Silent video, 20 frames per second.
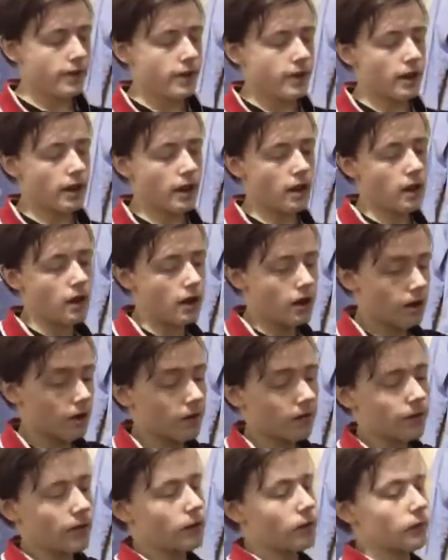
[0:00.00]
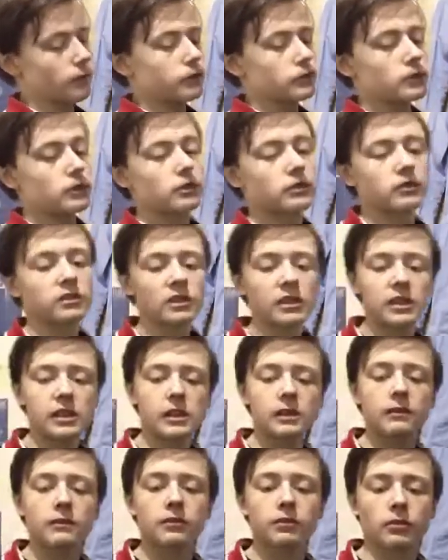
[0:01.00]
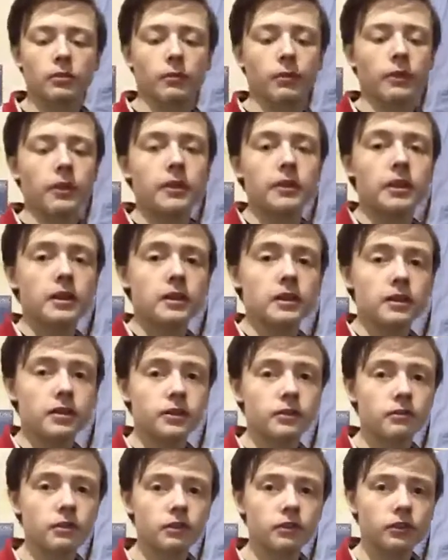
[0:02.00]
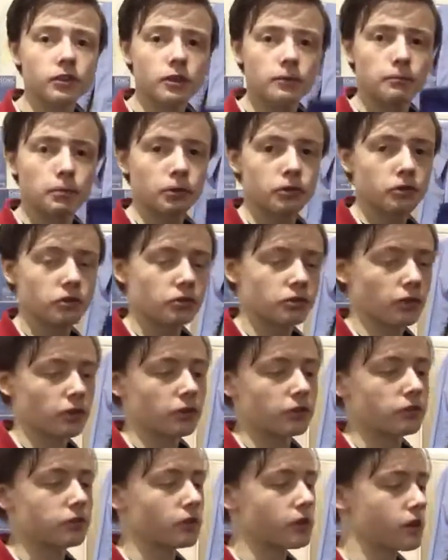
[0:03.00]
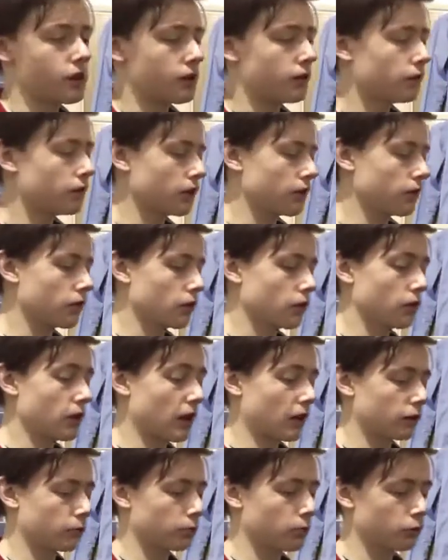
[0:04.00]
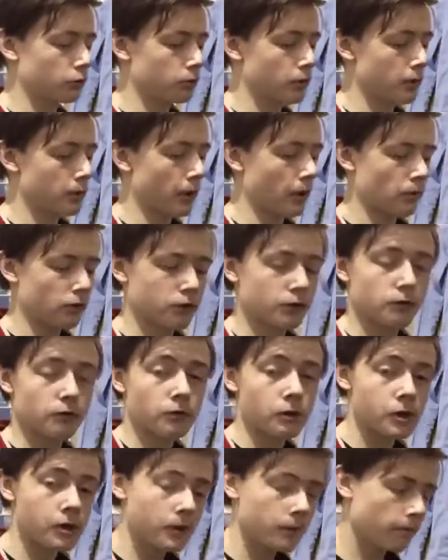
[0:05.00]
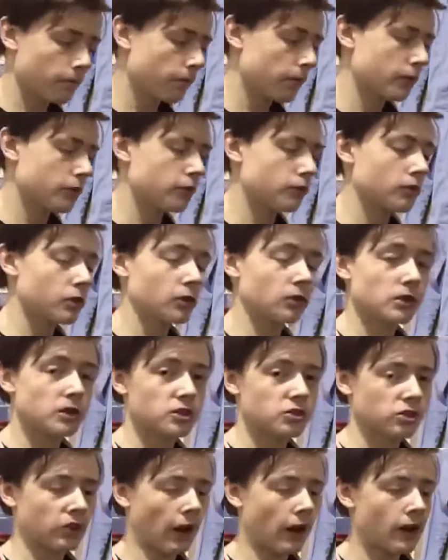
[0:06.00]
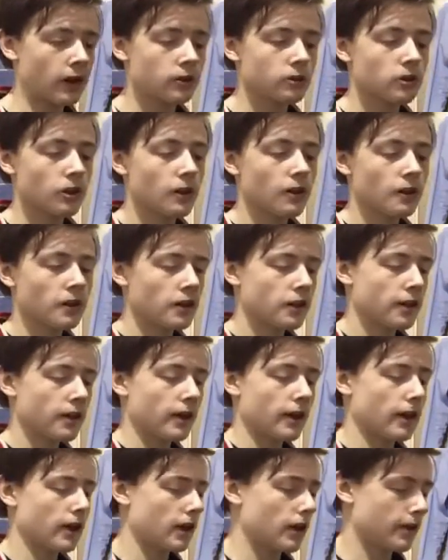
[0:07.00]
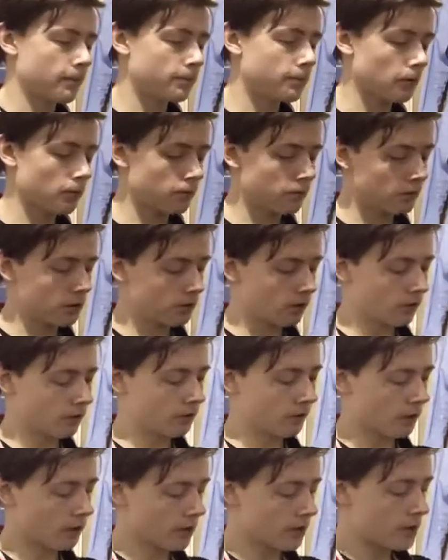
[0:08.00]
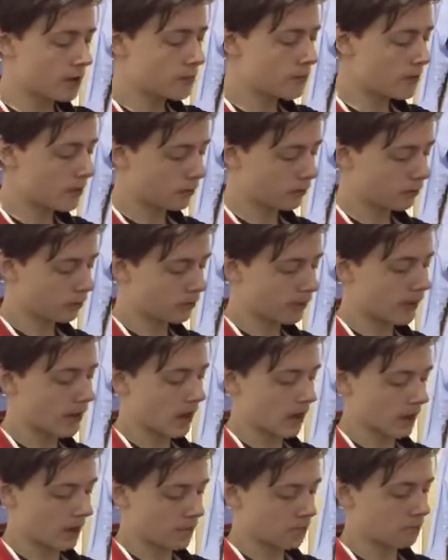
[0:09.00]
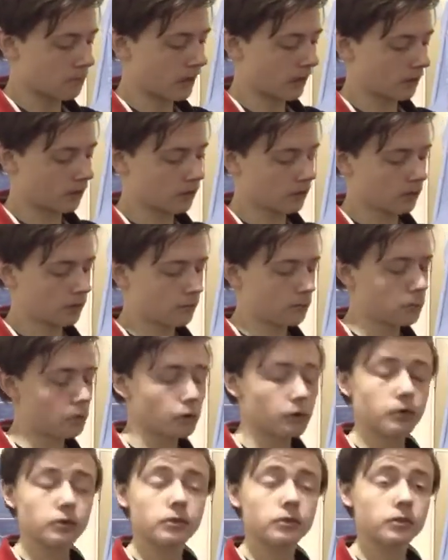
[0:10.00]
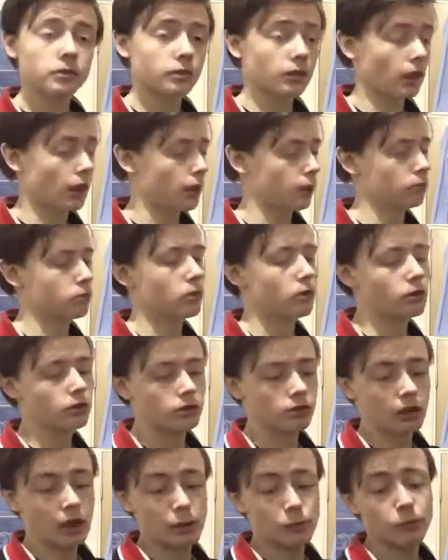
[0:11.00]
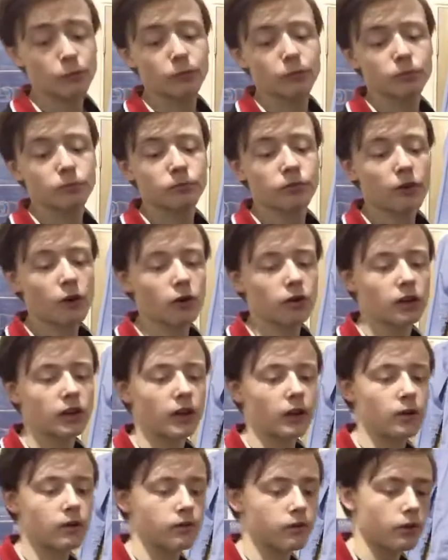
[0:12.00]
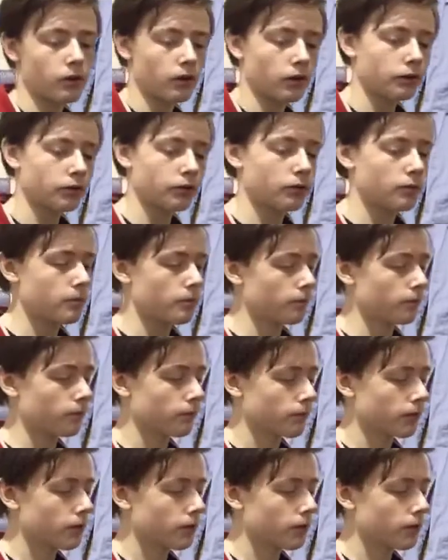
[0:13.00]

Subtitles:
Now, as for the sleeves, there is no buttons on the sleeves, even though they are supposed to be about three on each side. But because on the eBay suit you get black buttons, I'm forking out for some